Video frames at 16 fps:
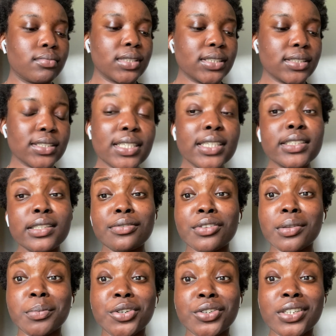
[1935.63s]
This is easy for the
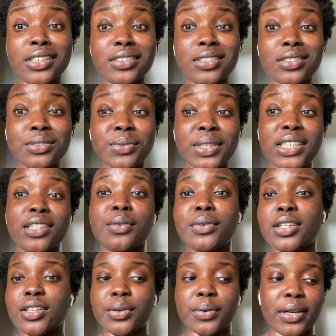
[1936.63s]
mornings when you don't want
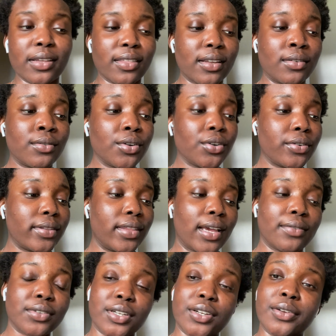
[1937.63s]
to do anything, or in the
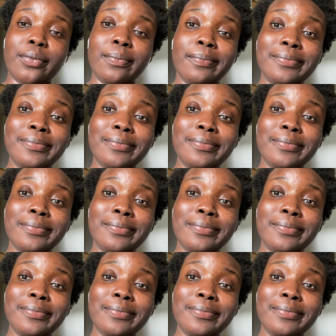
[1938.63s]
afternoon.